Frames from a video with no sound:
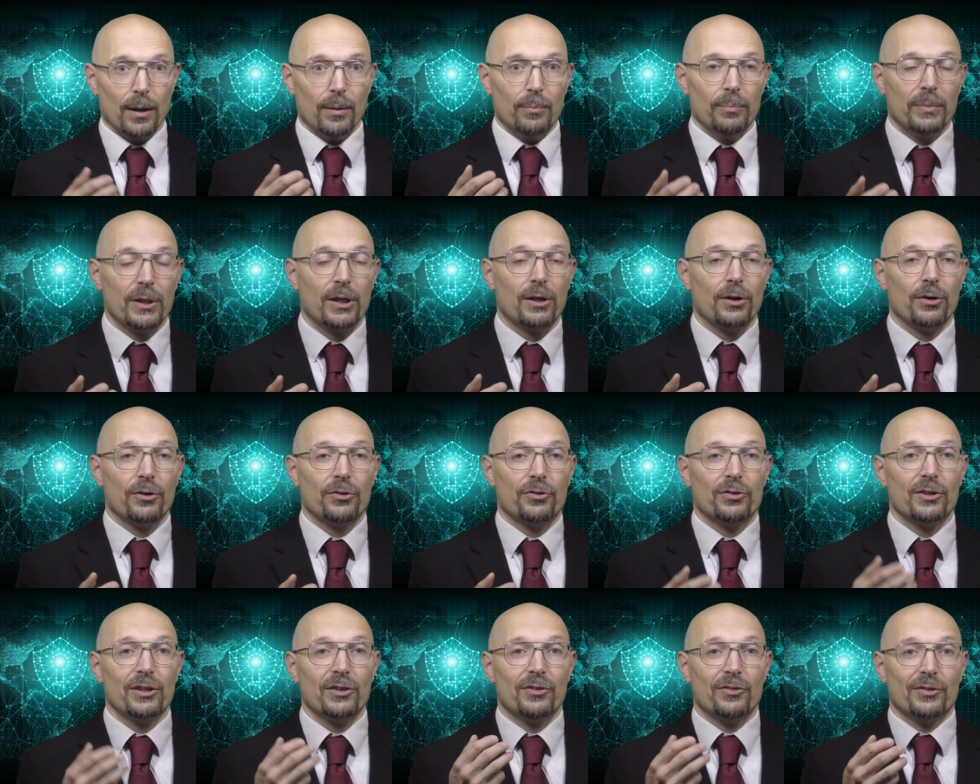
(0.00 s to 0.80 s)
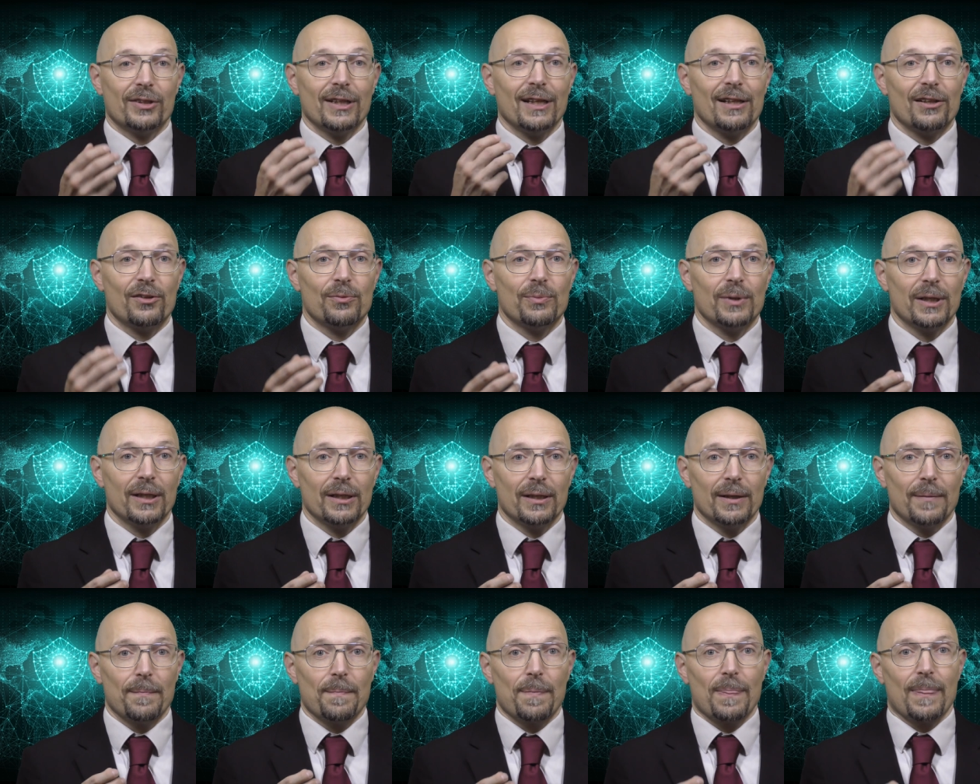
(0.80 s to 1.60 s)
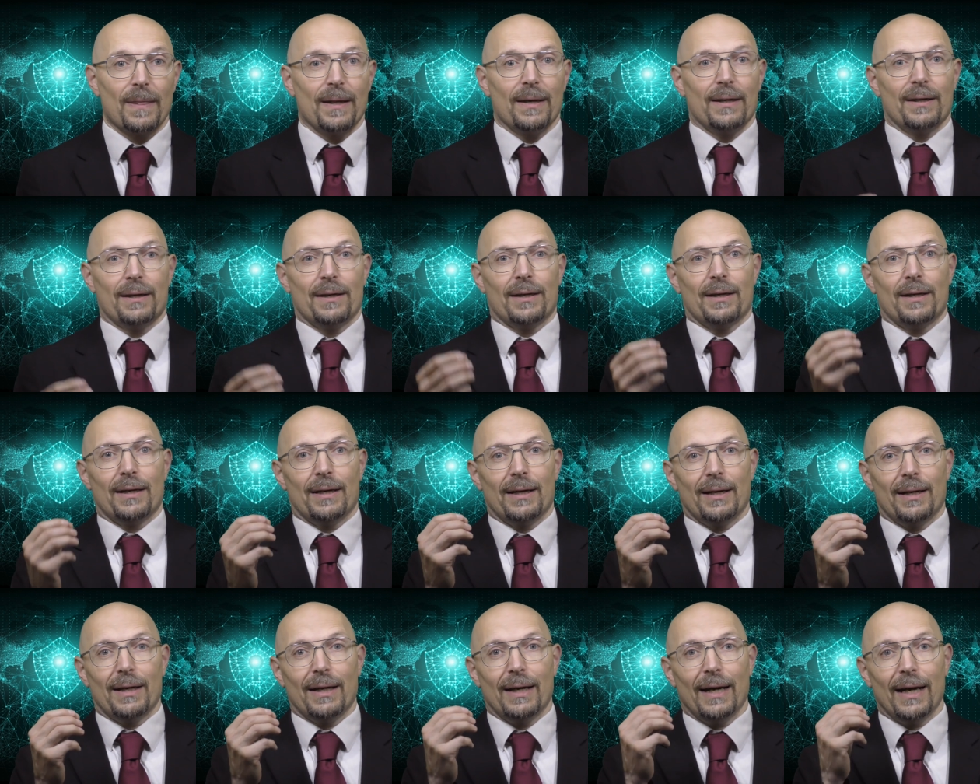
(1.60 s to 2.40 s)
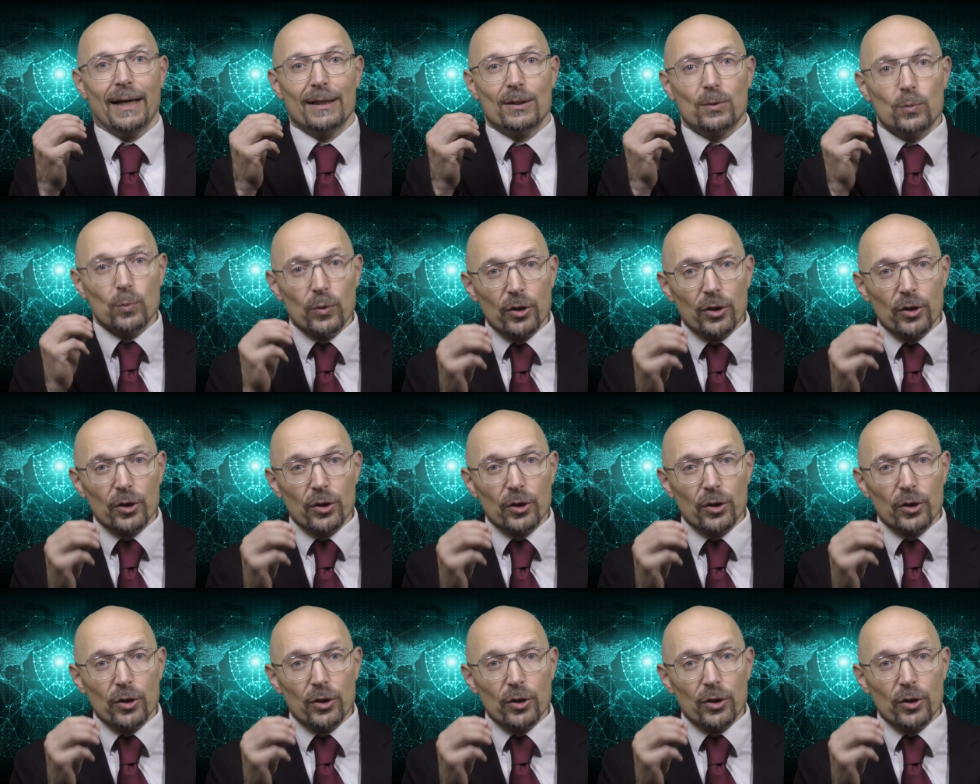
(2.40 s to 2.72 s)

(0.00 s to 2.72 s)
Because this tells me at